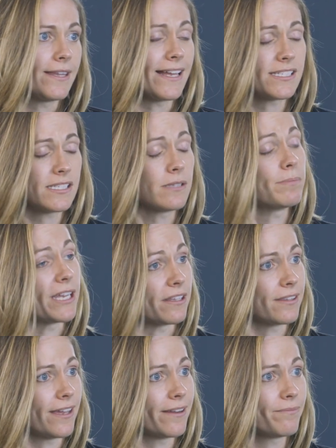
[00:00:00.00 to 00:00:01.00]
That's the
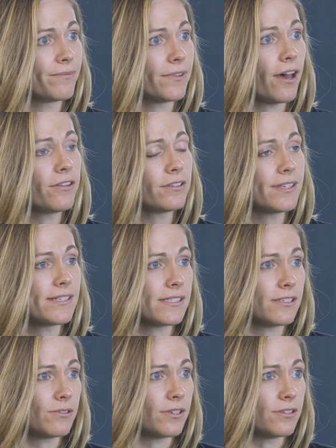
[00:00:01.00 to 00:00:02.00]
big thing. Other things
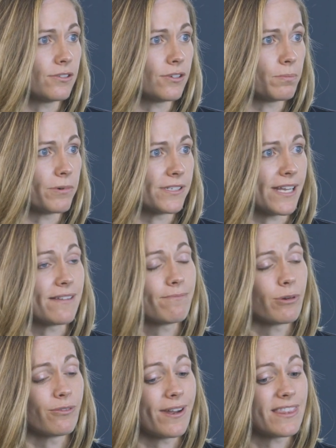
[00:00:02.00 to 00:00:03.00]
that you can do to
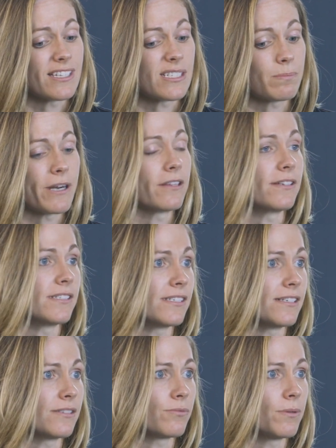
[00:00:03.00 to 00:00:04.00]
present, prevent the spread of the
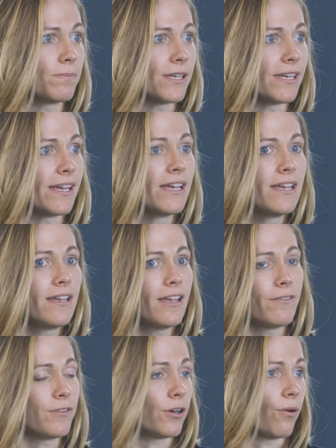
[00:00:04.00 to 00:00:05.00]
disease would be
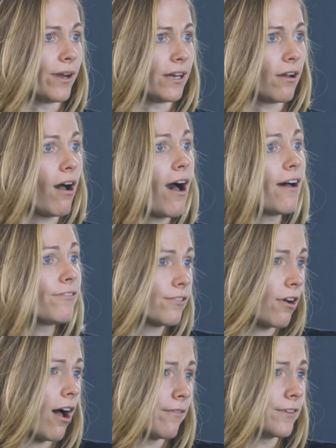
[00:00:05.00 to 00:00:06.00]
if you're going to
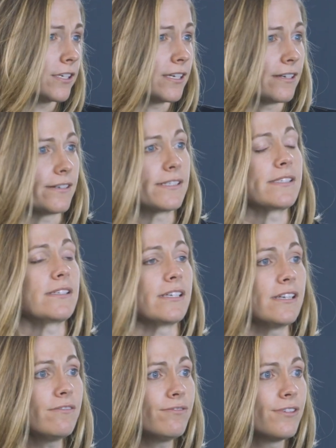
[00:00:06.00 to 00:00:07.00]
cough, cough into your
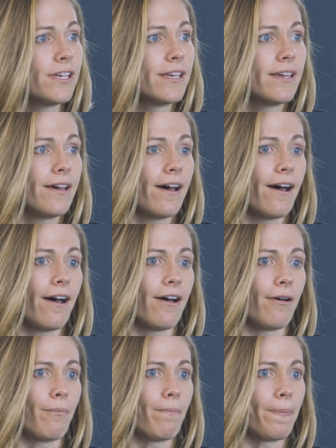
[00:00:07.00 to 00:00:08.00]
sleeve.
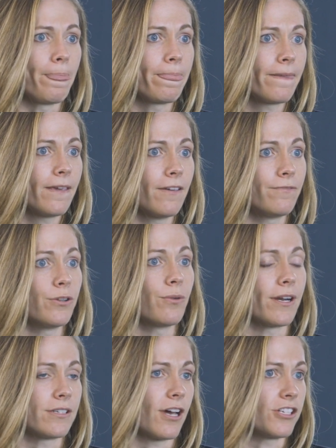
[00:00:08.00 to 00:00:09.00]
Um, if
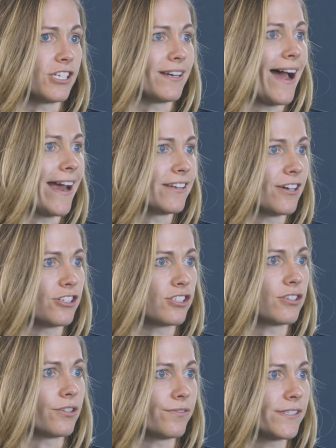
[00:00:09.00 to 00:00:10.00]
you are touching high touch
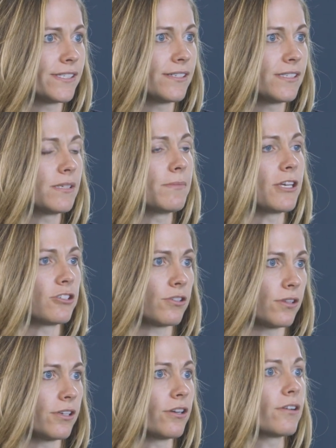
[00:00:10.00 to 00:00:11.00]
surfaces to make
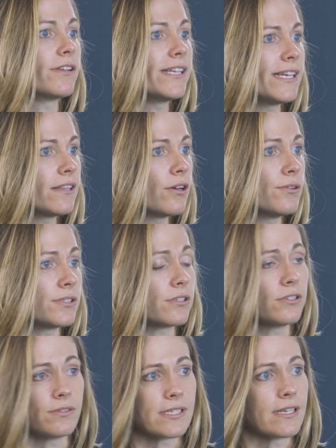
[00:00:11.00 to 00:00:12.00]
sure that you're cleaning those or
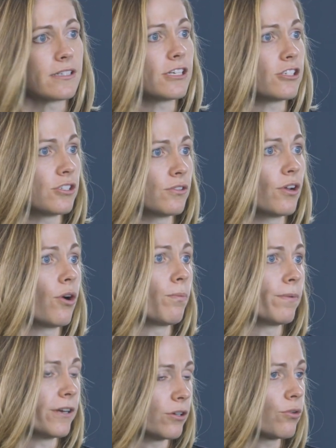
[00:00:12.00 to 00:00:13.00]
using a tissue to
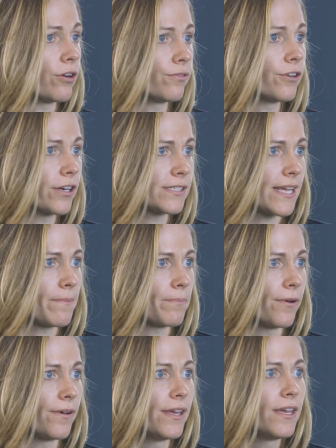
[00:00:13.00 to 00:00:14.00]
open a door, for
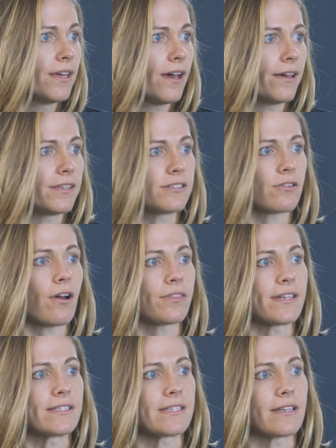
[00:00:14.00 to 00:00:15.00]
example. Uh, these are all
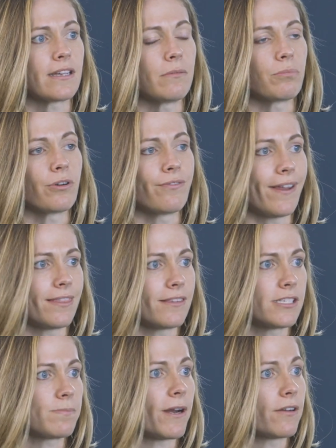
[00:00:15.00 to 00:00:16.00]
things that can prevent
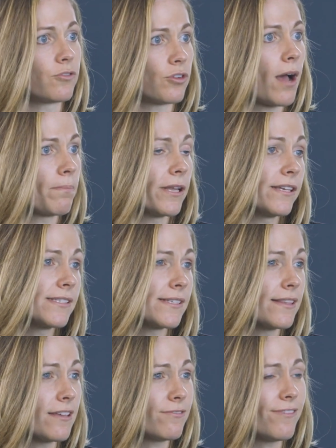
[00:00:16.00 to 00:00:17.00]
the spread of
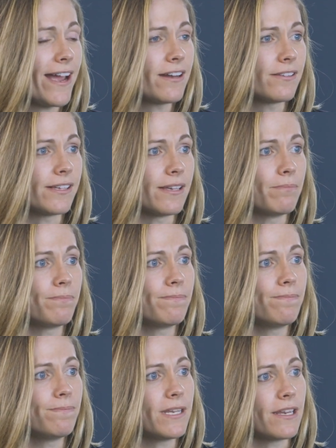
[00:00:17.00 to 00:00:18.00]
droplets. And then finally,
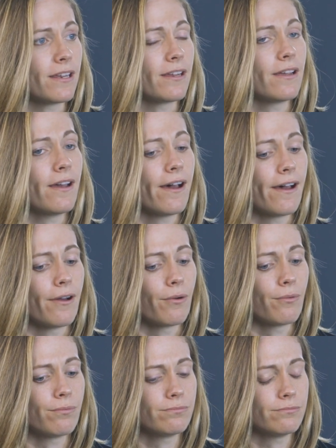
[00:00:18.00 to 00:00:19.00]
being
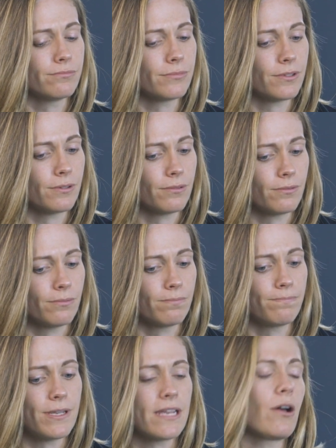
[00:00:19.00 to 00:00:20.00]
uh,
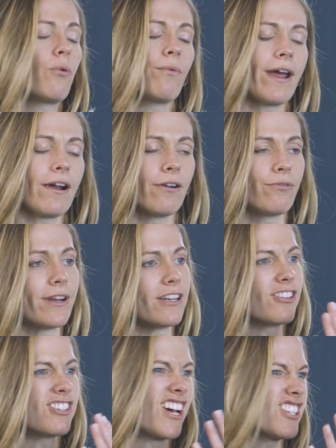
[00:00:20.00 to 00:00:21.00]
being aware of
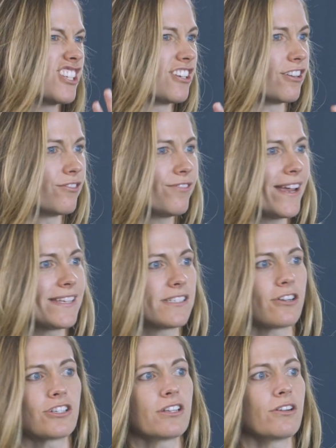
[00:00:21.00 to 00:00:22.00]
when you're touching your face,
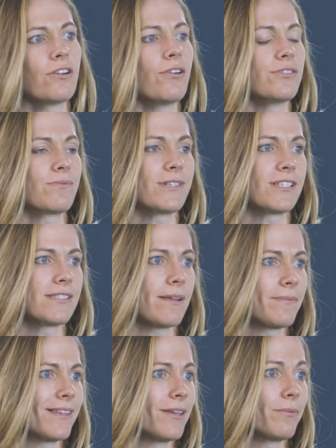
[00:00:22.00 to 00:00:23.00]
touching your nose, which is
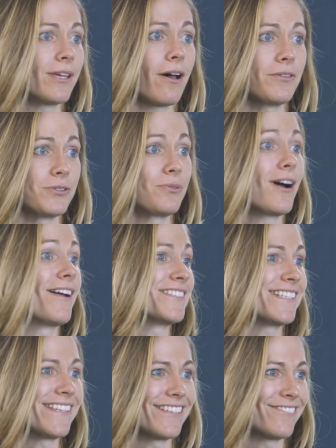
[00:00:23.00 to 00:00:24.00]
something that we all do
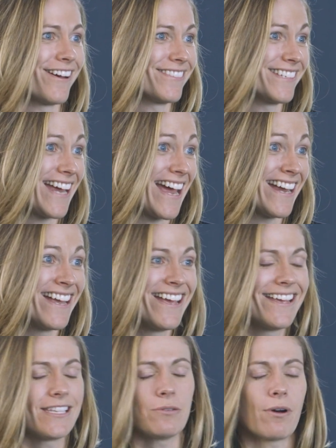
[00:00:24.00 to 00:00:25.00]
constantly throughout the day.
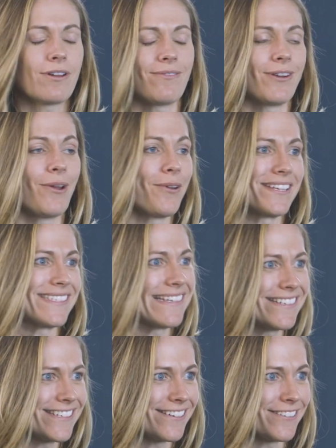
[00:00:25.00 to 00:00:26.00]
You won't even notice
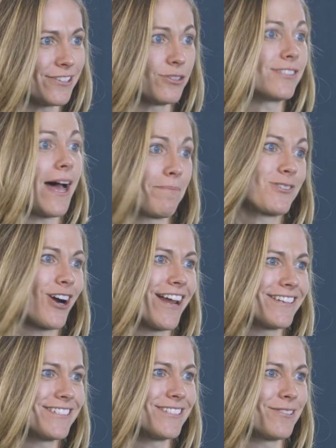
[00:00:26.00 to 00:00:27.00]
it until you stop
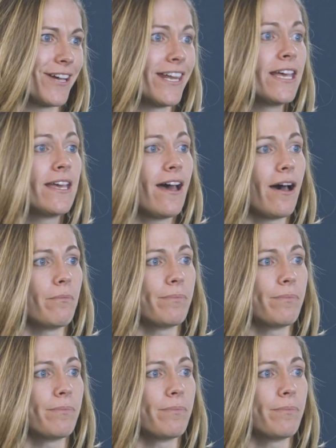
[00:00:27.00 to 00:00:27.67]
trying to do it. Mm -hmm.